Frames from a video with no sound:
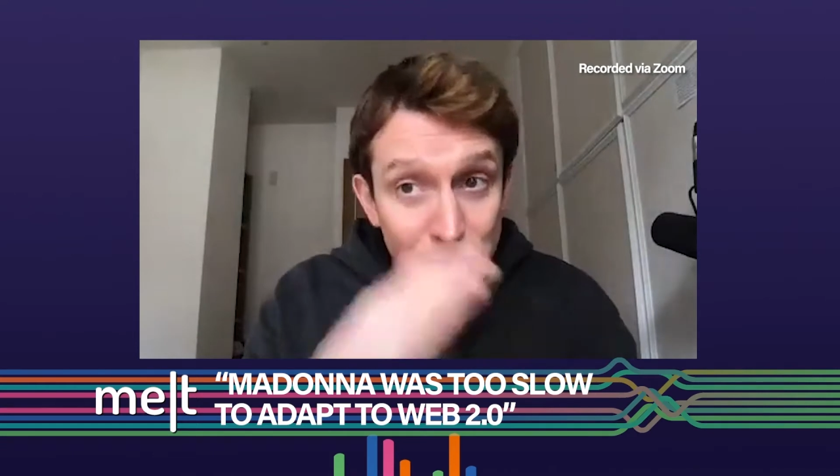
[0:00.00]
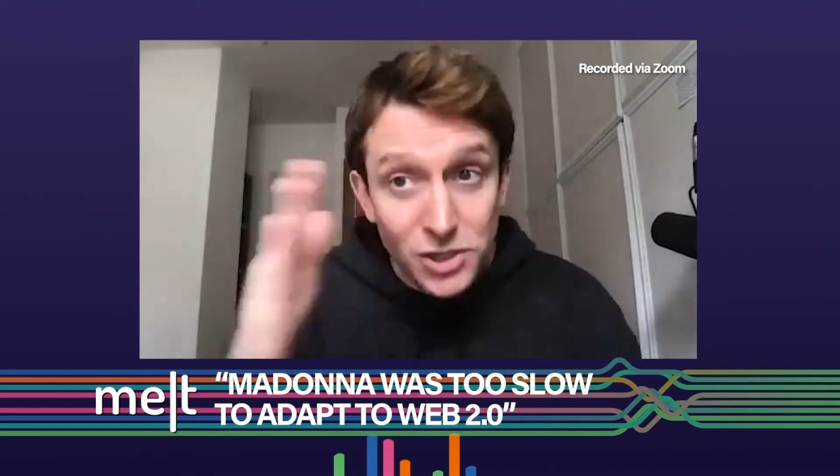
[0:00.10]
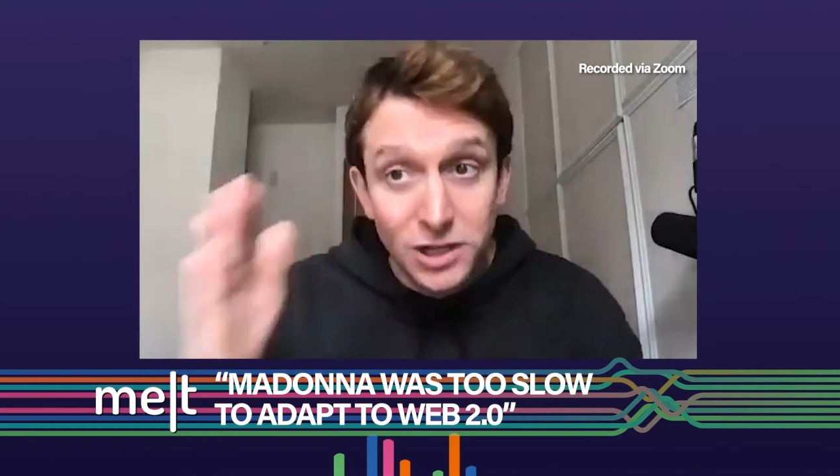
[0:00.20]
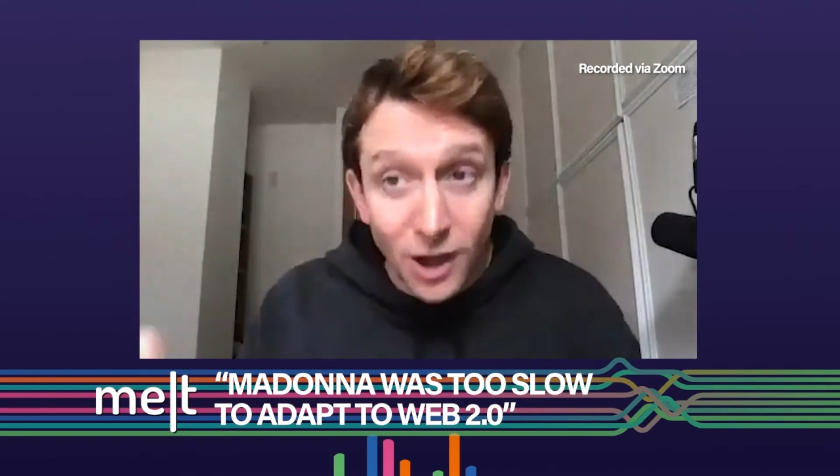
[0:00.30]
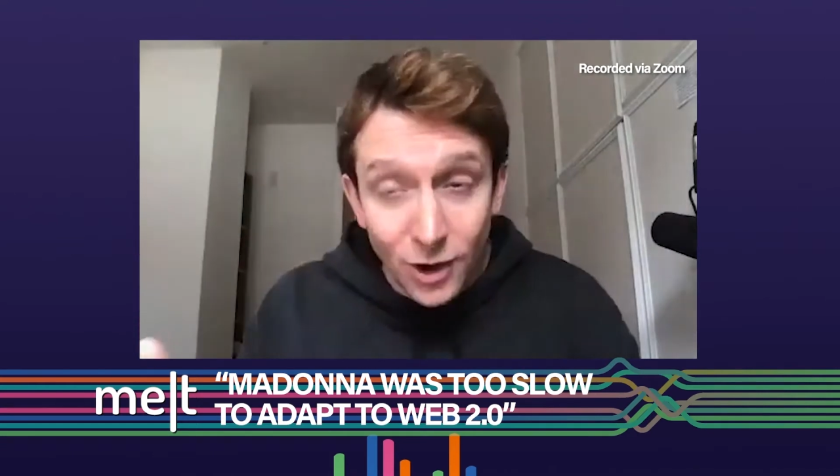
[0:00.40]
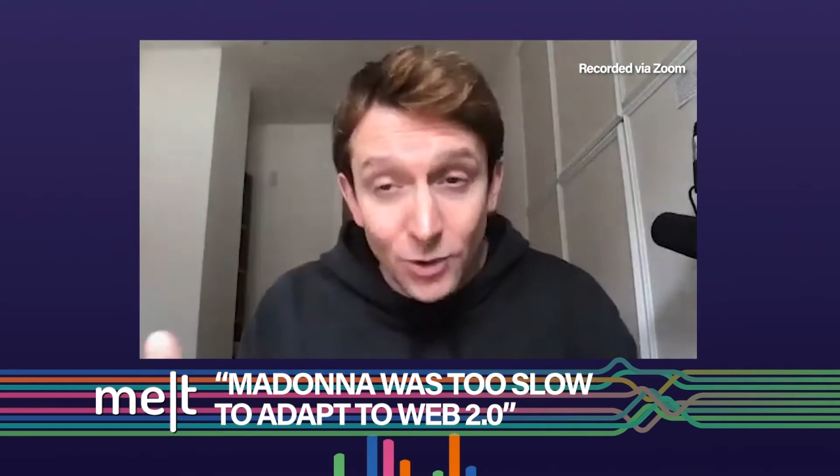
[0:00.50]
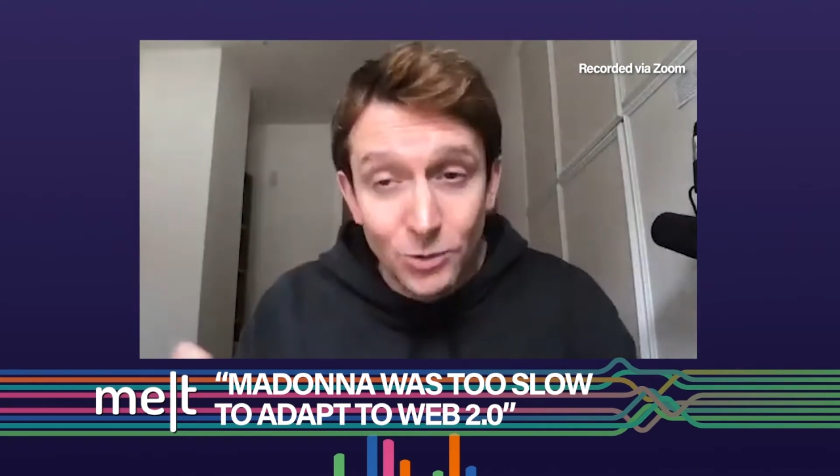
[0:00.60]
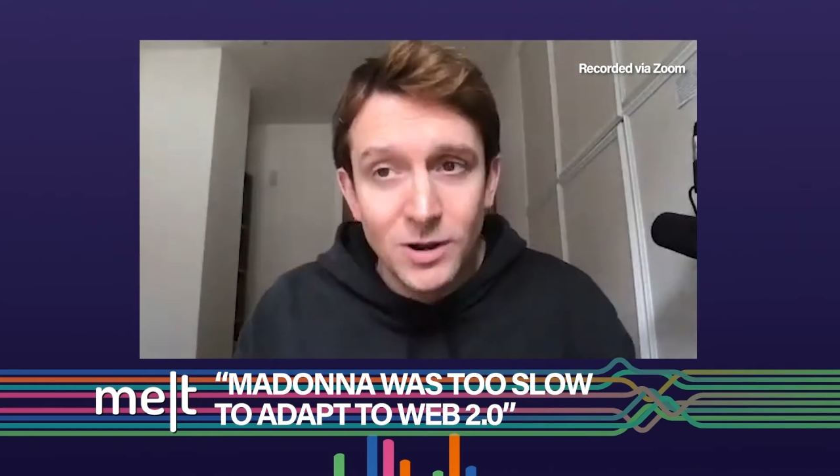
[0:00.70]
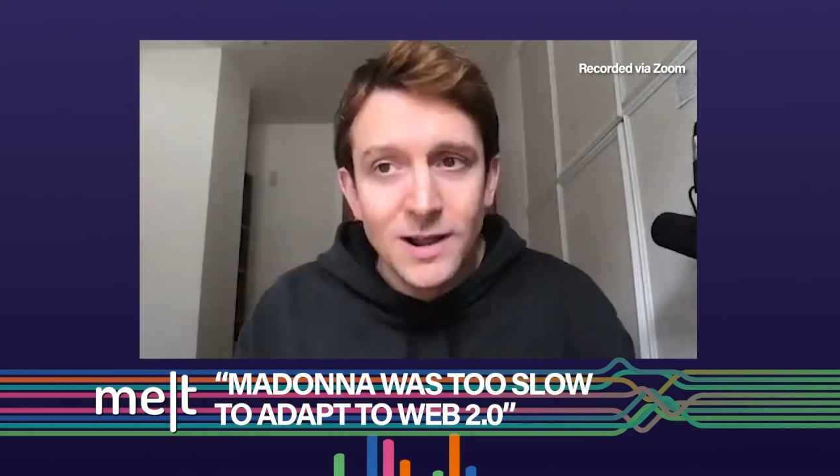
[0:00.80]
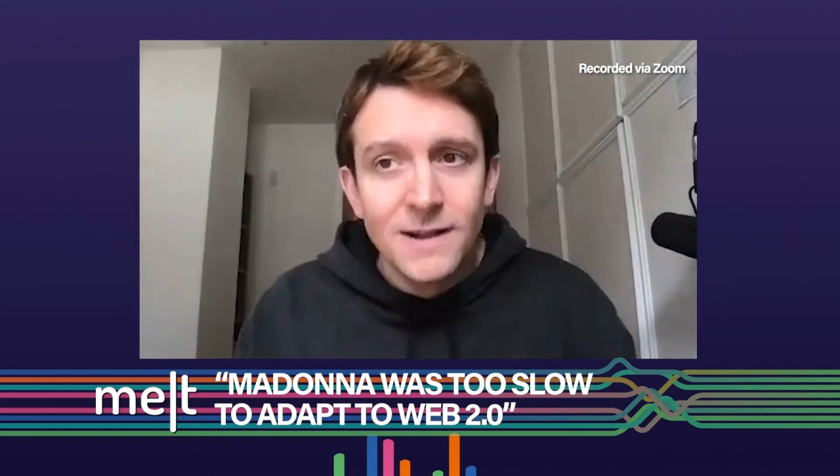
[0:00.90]

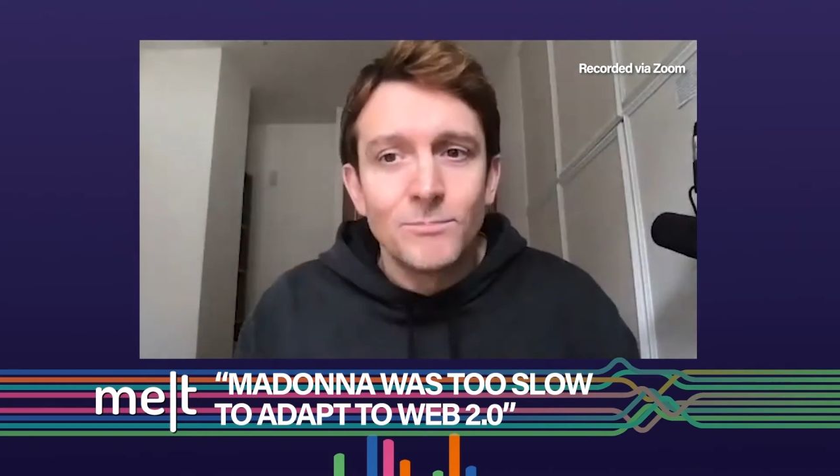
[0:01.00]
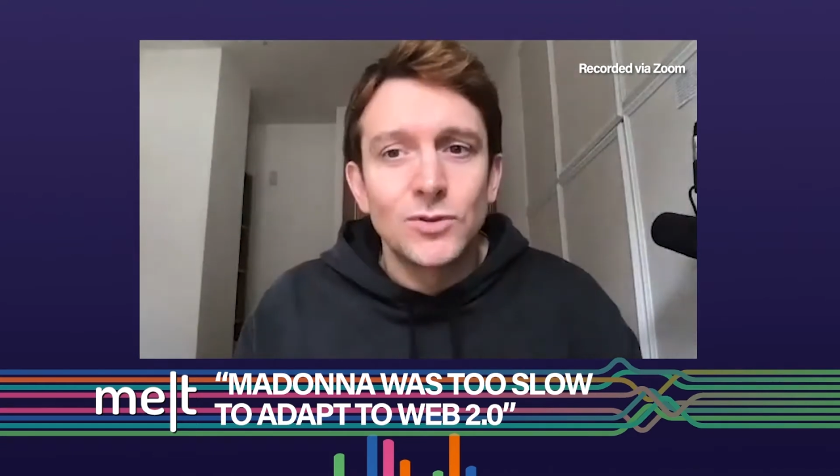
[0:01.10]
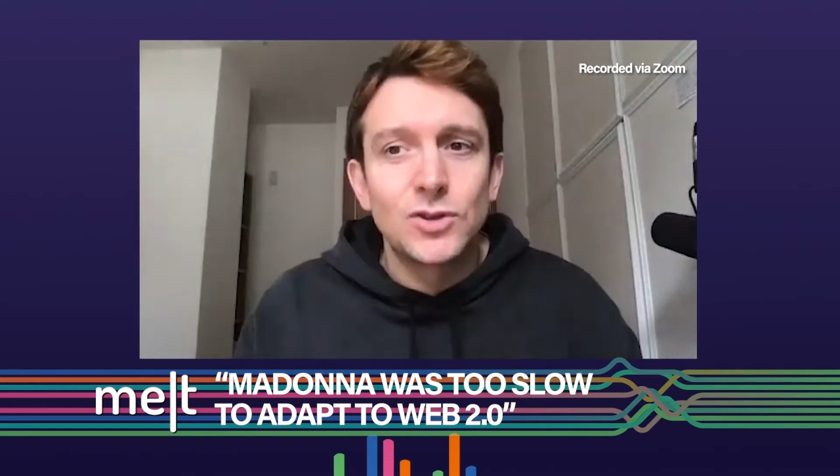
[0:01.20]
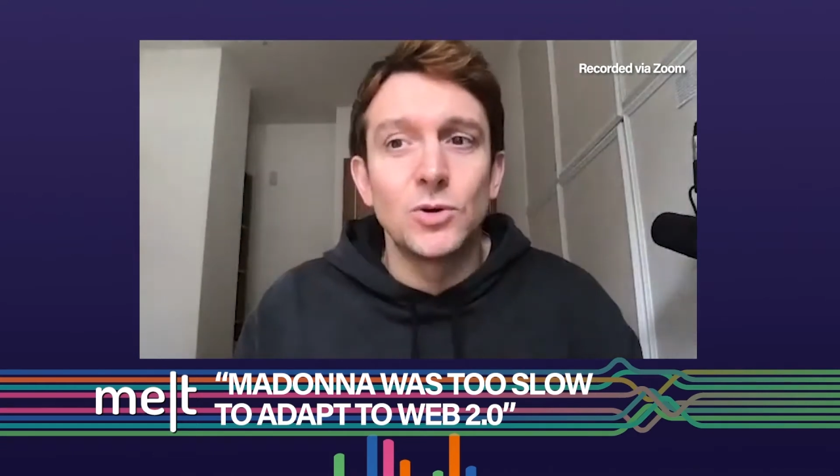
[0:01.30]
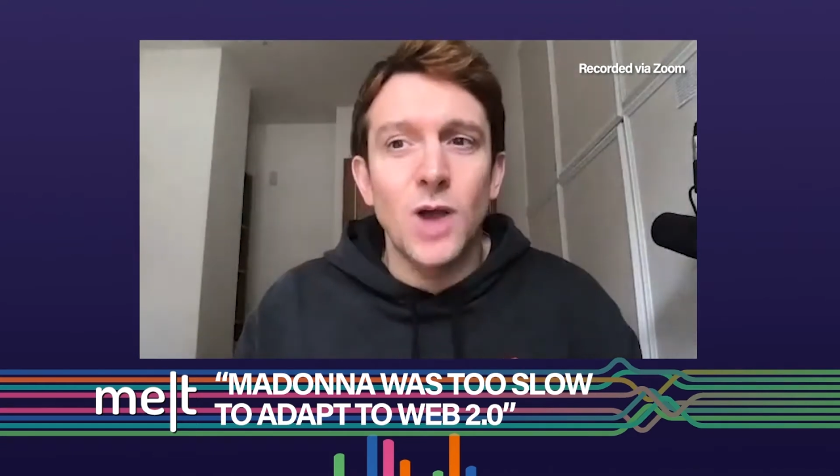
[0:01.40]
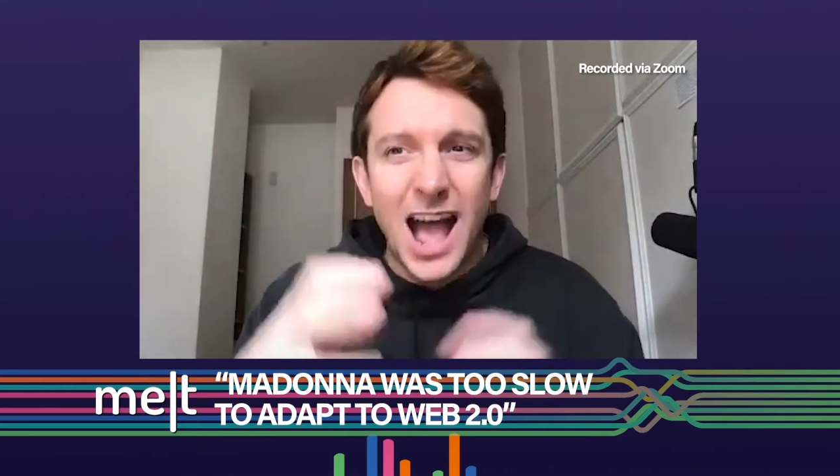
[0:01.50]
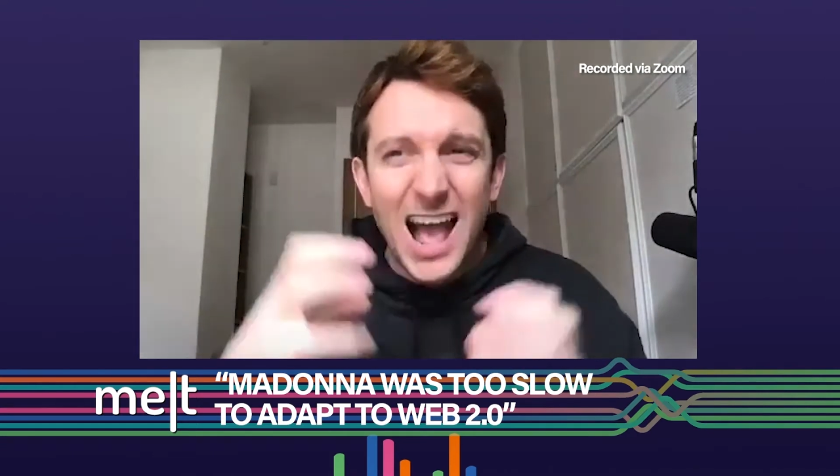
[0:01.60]
slow to